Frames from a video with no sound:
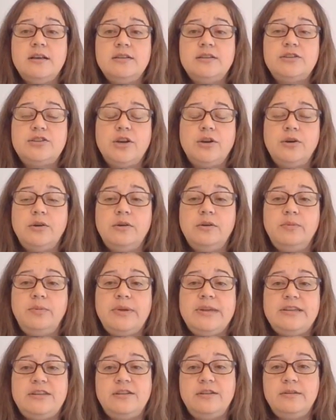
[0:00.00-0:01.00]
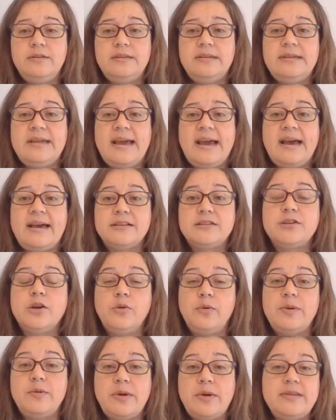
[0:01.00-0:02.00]
So we do, yeah.
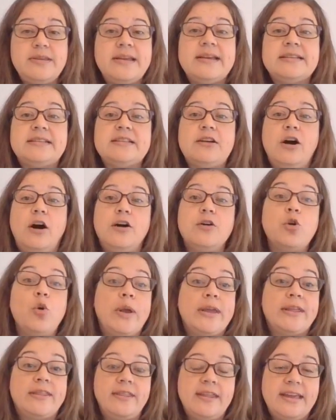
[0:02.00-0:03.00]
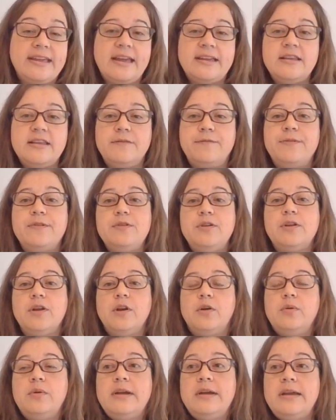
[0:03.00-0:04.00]
So it is an ongoing thing, and if
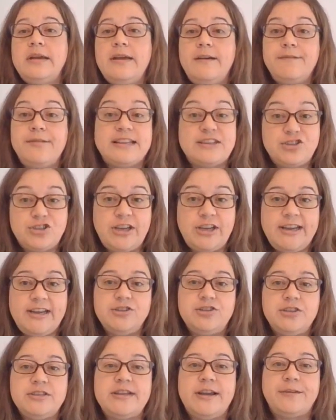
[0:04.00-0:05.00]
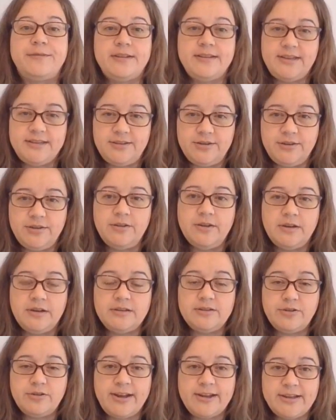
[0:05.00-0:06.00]
things change, you definitely need to
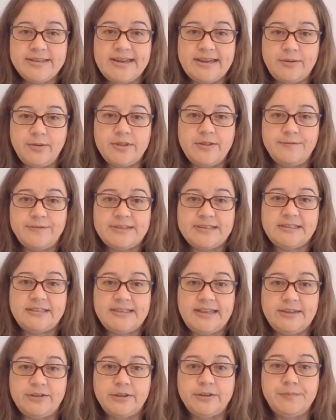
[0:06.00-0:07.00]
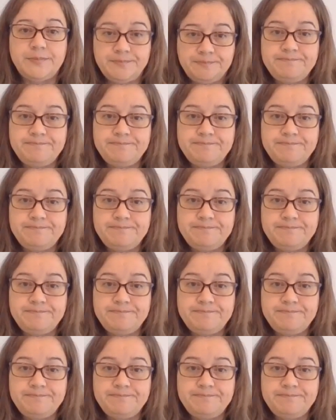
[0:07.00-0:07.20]
connect with the facilitator.